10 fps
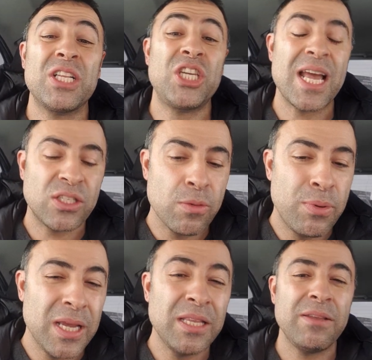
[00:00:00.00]
a chance to
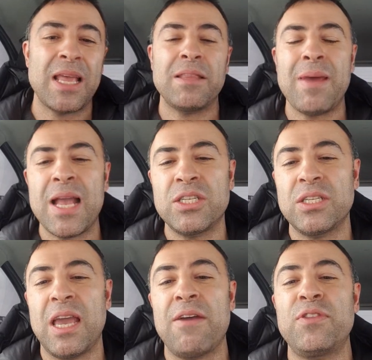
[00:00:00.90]
breathe in that match
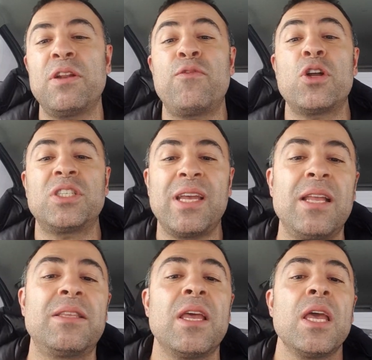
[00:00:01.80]
after the first set.